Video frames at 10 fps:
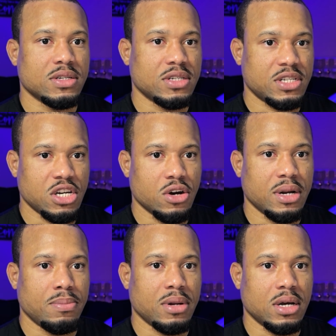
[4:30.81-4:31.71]
the Security
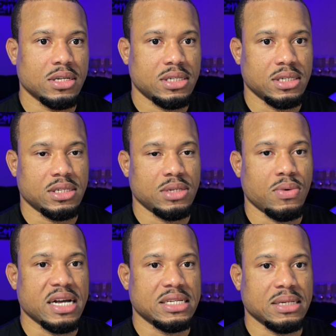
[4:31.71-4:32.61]
Plus, and
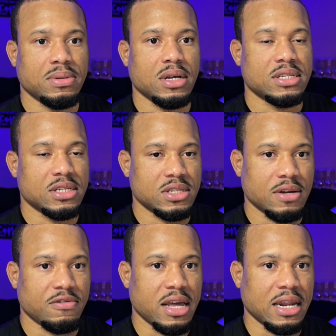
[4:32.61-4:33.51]
CYSA Plus and stuff
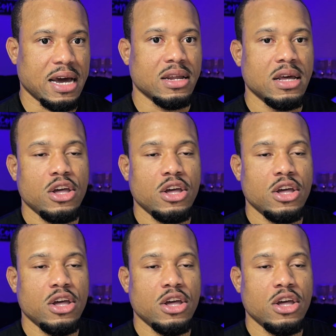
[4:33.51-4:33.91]
like that.